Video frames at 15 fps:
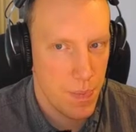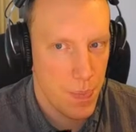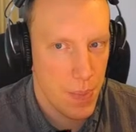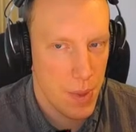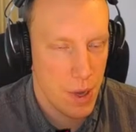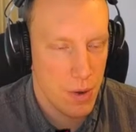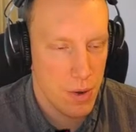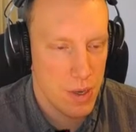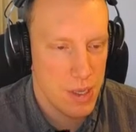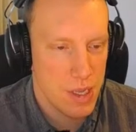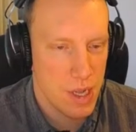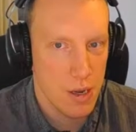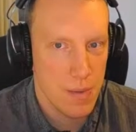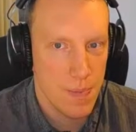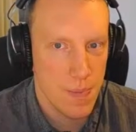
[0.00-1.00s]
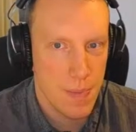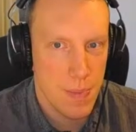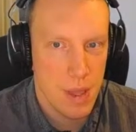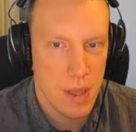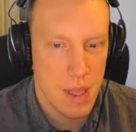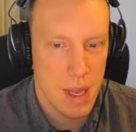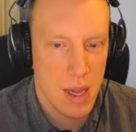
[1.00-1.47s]
No, it's not.
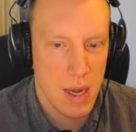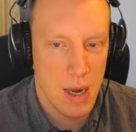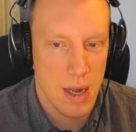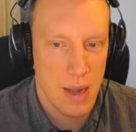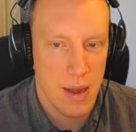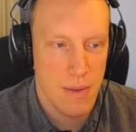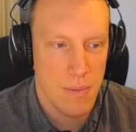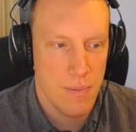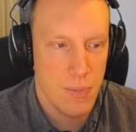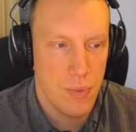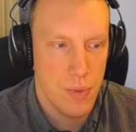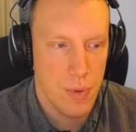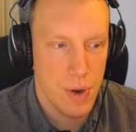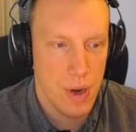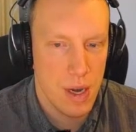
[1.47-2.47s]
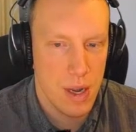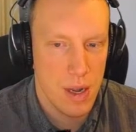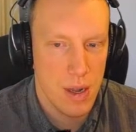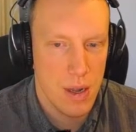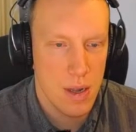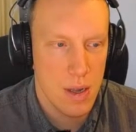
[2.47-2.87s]
Then I have pretty